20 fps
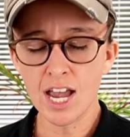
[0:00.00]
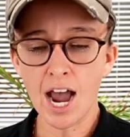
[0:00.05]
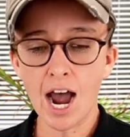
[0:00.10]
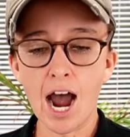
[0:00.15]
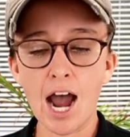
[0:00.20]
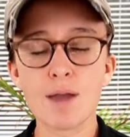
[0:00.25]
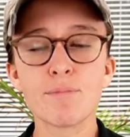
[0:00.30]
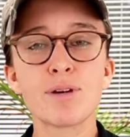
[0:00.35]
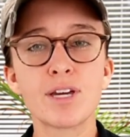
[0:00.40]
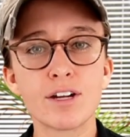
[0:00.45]

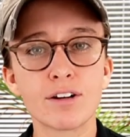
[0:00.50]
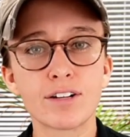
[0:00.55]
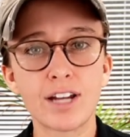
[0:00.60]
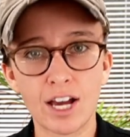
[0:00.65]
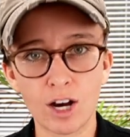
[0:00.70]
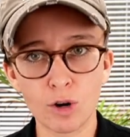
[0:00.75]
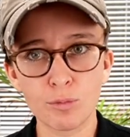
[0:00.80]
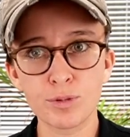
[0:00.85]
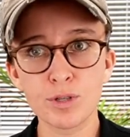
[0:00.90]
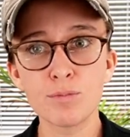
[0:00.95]
I'm here to
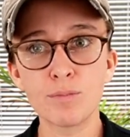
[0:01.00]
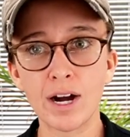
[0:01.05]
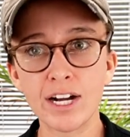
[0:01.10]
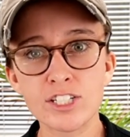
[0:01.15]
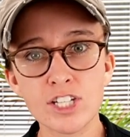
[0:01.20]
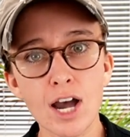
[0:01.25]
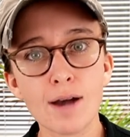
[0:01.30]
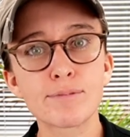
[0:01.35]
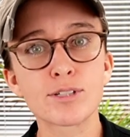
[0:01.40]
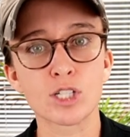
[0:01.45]
help you. My
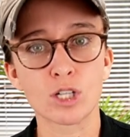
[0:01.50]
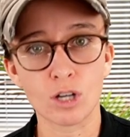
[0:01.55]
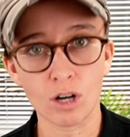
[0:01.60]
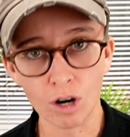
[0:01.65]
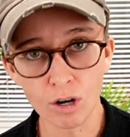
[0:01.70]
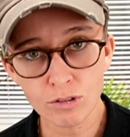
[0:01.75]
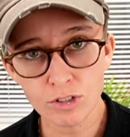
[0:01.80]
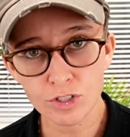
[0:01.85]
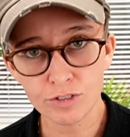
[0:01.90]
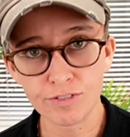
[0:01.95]
job as a
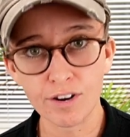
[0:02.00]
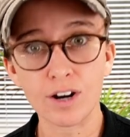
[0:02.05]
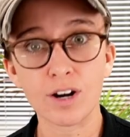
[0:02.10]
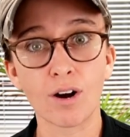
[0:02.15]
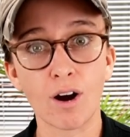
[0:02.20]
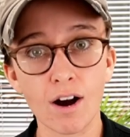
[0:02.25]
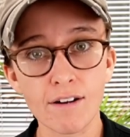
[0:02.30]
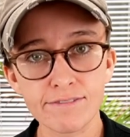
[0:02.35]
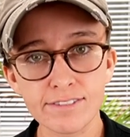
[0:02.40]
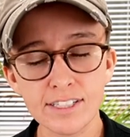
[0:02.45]
coach, very
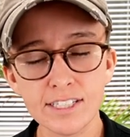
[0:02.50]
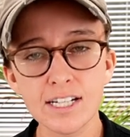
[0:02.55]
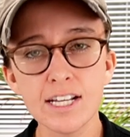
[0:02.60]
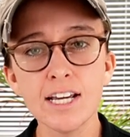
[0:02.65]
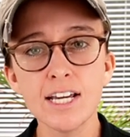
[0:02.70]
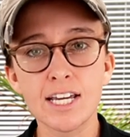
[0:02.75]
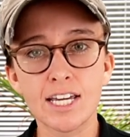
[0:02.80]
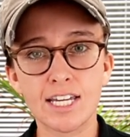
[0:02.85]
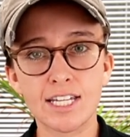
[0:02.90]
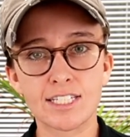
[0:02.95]
often,
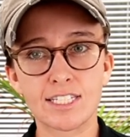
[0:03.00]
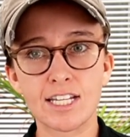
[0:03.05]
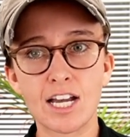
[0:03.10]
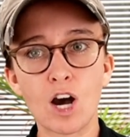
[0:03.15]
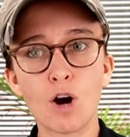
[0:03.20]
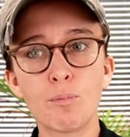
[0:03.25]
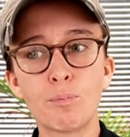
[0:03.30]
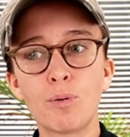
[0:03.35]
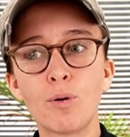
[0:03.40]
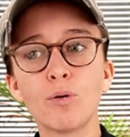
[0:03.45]
is to
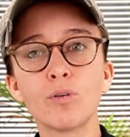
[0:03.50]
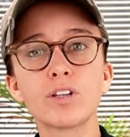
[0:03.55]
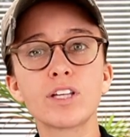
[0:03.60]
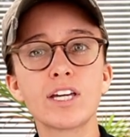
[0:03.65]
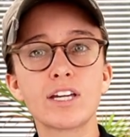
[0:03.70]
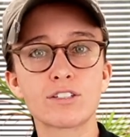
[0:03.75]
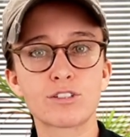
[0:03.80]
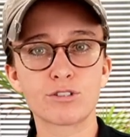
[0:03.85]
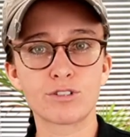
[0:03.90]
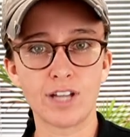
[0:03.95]
help pull the
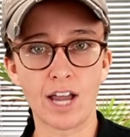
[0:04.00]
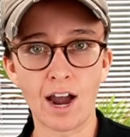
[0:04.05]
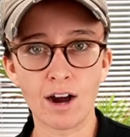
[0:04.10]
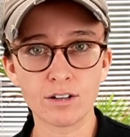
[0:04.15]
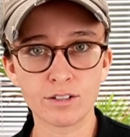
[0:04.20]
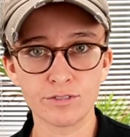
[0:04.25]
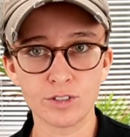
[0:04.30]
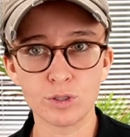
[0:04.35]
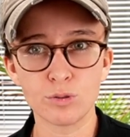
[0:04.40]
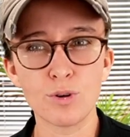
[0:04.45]
answers out
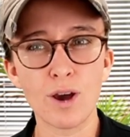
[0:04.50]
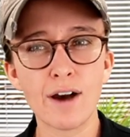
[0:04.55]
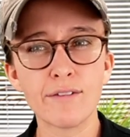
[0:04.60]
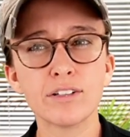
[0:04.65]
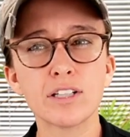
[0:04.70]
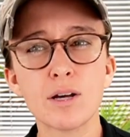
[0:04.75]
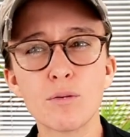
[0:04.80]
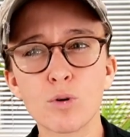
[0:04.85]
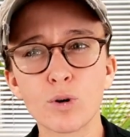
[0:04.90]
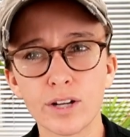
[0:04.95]
of you. You have a
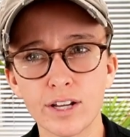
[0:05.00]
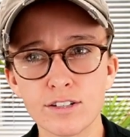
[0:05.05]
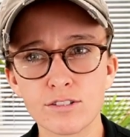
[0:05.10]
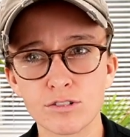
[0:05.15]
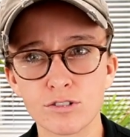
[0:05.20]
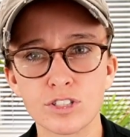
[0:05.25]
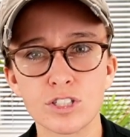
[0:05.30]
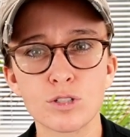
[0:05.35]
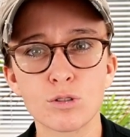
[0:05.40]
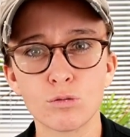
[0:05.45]
lot more
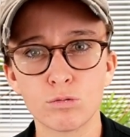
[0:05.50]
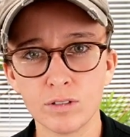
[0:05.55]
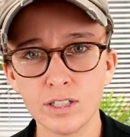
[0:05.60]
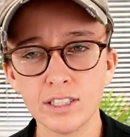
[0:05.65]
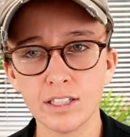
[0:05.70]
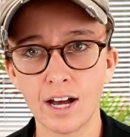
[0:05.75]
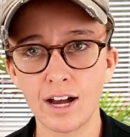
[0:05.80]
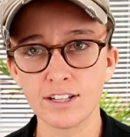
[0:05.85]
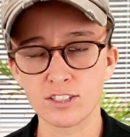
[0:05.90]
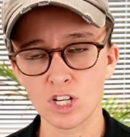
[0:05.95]
answers than you
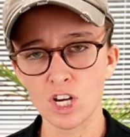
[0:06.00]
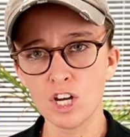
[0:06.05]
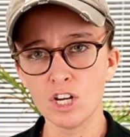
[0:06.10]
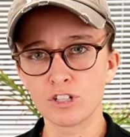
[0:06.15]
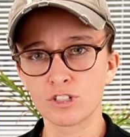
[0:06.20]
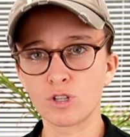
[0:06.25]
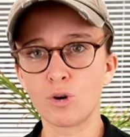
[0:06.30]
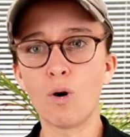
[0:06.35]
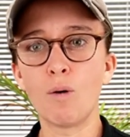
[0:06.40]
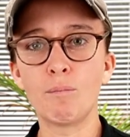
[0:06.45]
realize.
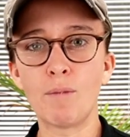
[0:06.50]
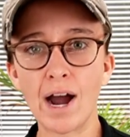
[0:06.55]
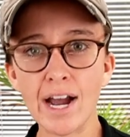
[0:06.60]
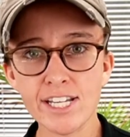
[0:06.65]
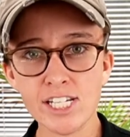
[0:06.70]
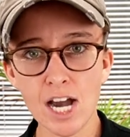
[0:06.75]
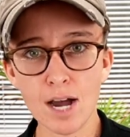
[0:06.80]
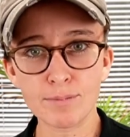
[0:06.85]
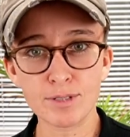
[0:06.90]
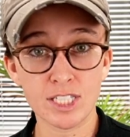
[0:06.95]
So, my
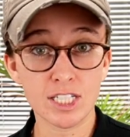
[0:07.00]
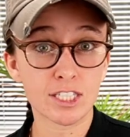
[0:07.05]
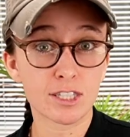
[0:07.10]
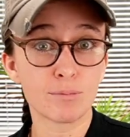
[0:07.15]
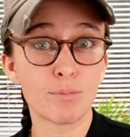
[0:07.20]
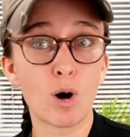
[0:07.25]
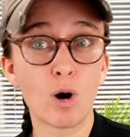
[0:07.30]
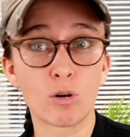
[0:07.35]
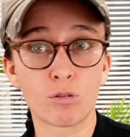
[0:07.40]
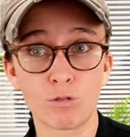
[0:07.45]
job is to get the
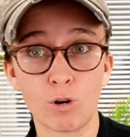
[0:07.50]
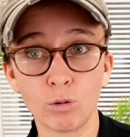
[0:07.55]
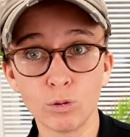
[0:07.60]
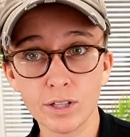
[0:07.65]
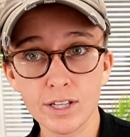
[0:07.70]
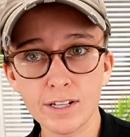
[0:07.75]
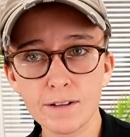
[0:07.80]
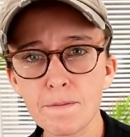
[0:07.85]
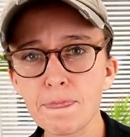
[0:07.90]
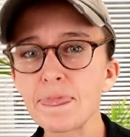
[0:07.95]
ball
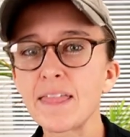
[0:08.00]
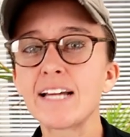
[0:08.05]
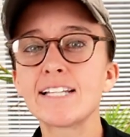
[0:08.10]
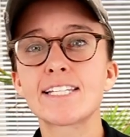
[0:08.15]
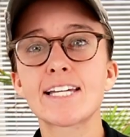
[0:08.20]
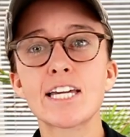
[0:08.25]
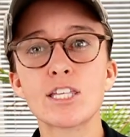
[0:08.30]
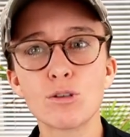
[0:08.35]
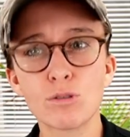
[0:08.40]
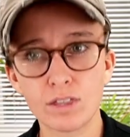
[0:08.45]
rolling and to
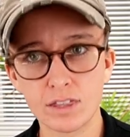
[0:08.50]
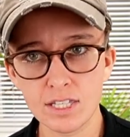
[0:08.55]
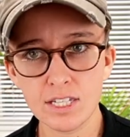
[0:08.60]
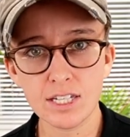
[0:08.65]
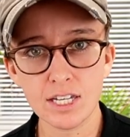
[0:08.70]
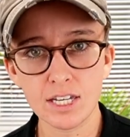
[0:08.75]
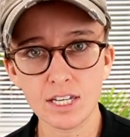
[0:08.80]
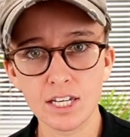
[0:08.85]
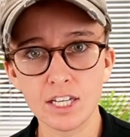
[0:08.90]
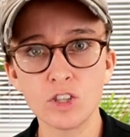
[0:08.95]
get you
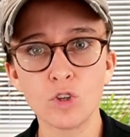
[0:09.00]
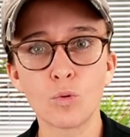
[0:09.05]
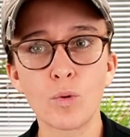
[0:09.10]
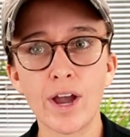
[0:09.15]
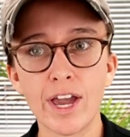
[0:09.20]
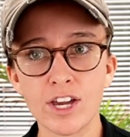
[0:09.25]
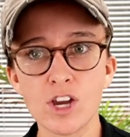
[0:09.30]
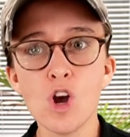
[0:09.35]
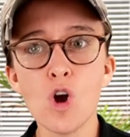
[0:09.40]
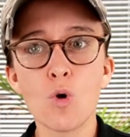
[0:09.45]
thinking in the
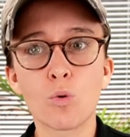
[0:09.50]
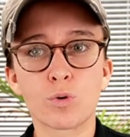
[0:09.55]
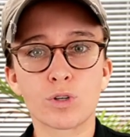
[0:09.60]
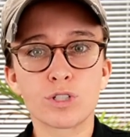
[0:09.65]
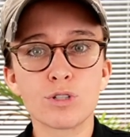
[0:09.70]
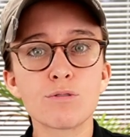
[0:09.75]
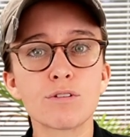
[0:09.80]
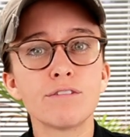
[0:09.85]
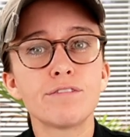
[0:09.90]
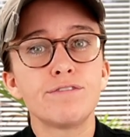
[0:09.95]
way where
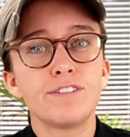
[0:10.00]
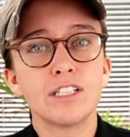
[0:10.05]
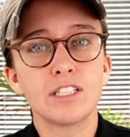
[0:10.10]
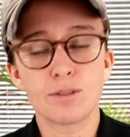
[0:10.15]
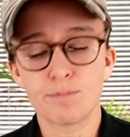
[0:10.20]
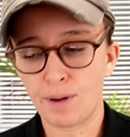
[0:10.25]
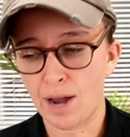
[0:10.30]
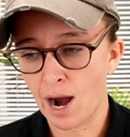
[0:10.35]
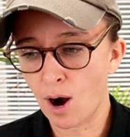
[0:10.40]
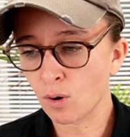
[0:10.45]
you can feel
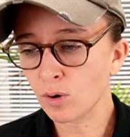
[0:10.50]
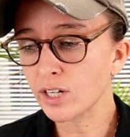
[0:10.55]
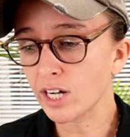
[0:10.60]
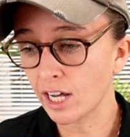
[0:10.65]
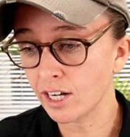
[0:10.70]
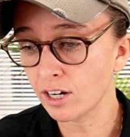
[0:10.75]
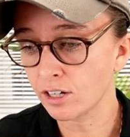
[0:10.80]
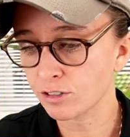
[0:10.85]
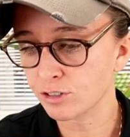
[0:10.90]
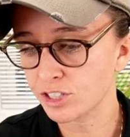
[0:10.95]
empowered
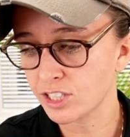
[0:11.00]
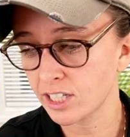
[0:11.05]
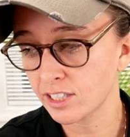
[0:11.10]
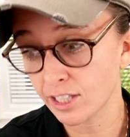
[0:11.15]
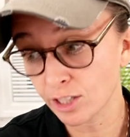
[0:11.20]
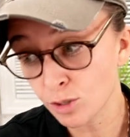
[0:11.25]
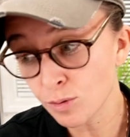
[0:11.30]
and understand that